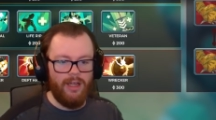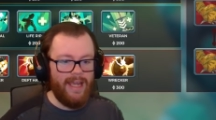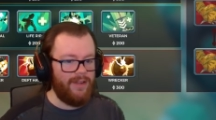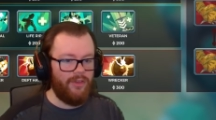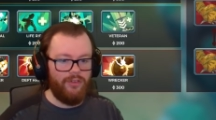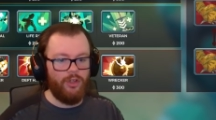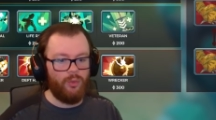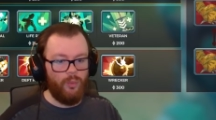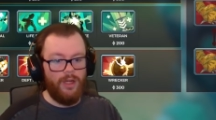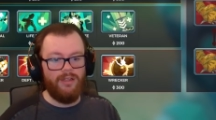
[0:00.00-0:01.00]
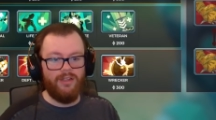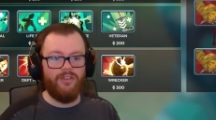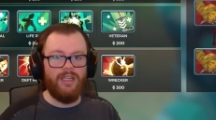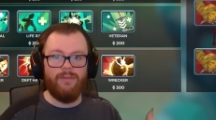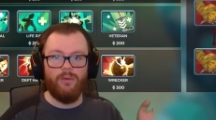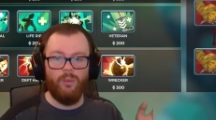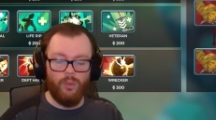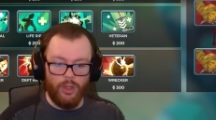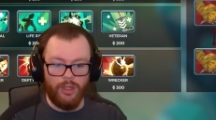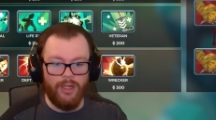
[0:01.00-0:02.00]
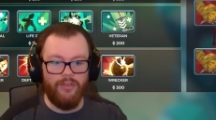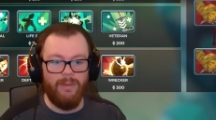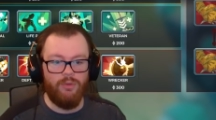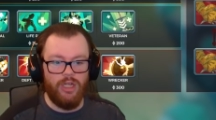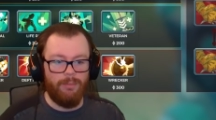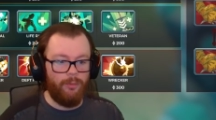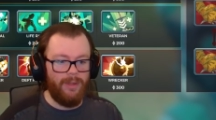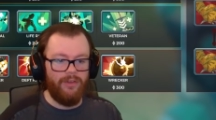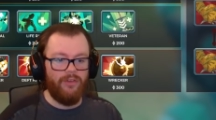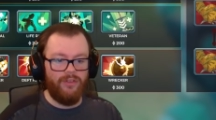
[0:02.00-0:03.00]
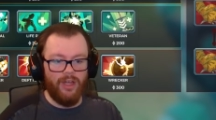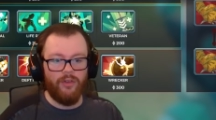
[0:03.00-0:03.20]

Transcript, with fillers: Heck, the tier 1 doesn't even work on some champions because it doesn't